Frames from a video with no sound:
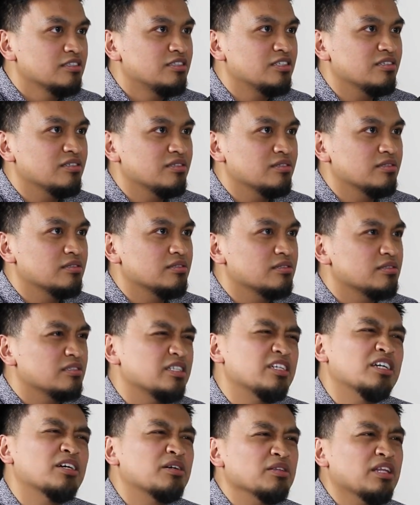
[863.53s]
to, mm.
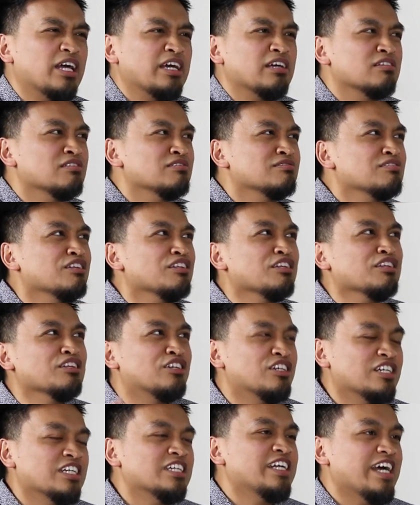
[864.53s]
you know, like yeah.
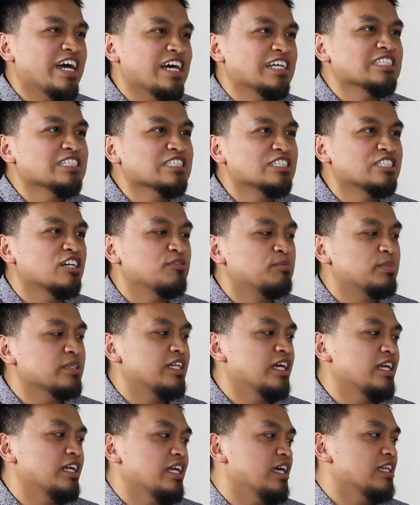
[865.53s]
learn a dance and stuff. But
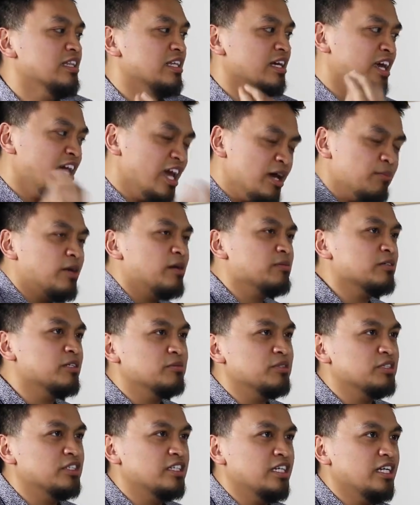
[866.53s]
then in the K-pop
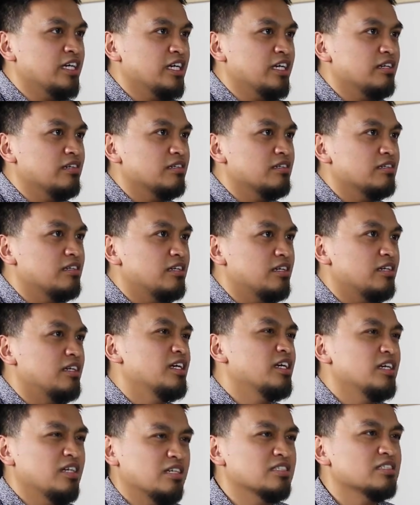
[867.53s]
community, it
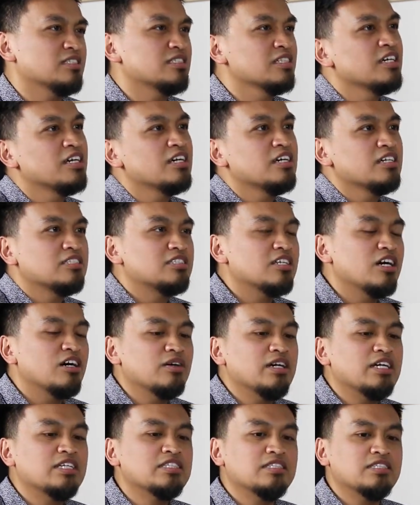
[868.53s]
is. Yeah. So
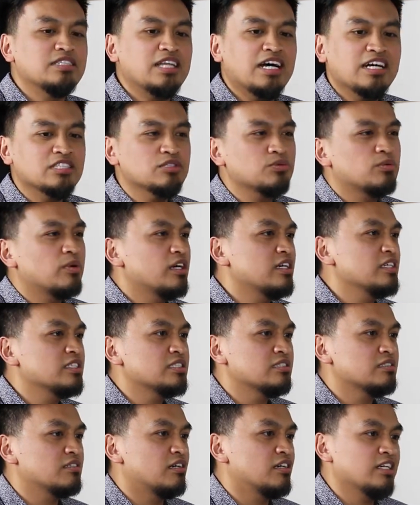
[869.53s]
it that's where
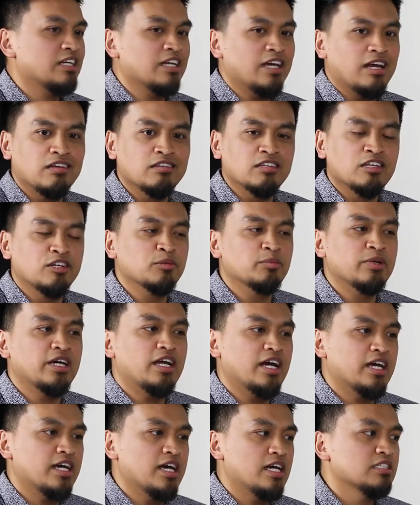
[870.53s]
it's starting to get a little
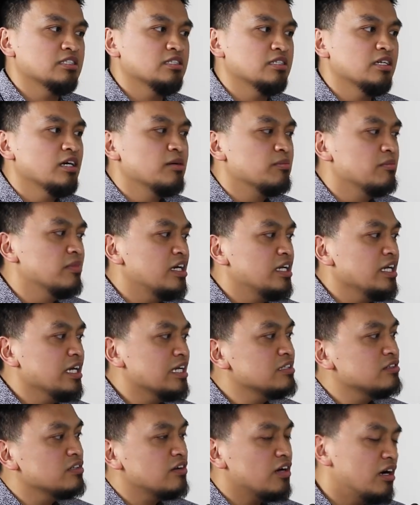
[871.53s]
bit, I guess, muddy.
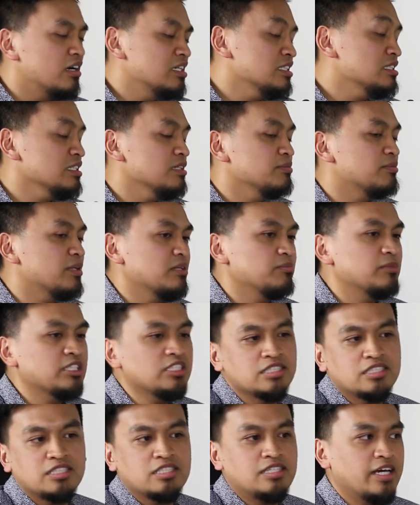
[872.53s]
And honestly, my
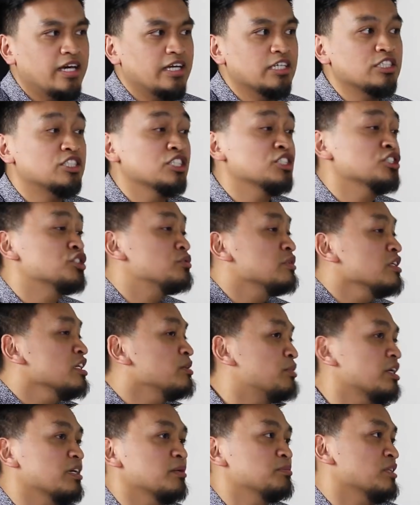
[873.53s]
mission today is just to really
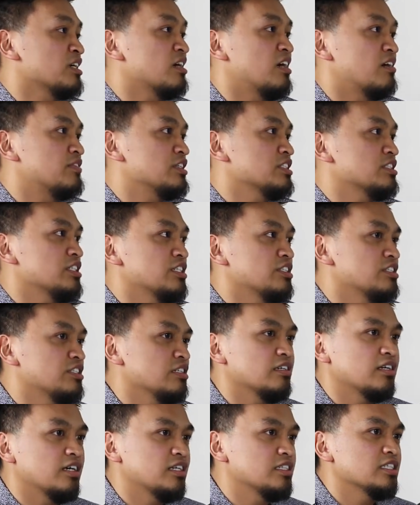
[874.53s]
bring up the
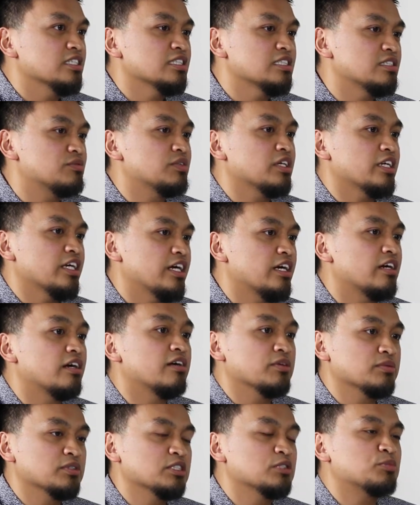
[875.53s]
conversation and just to really hear
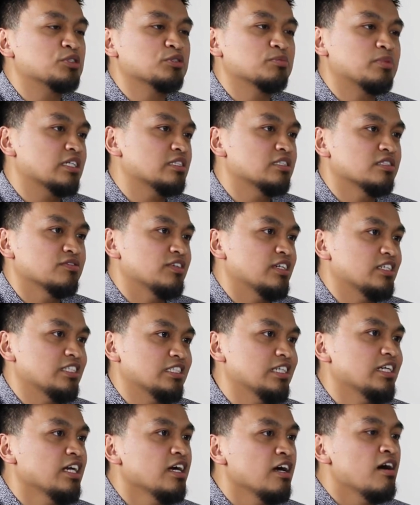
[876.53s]
everyone's perspective on
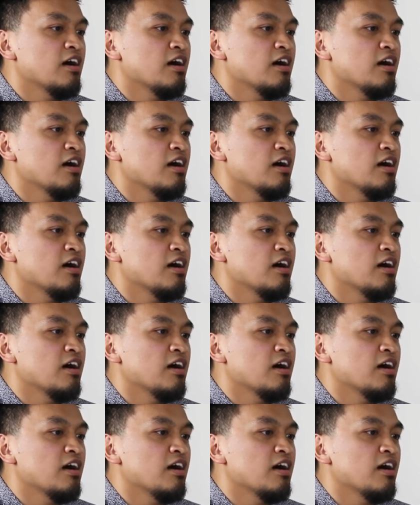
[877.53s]
it.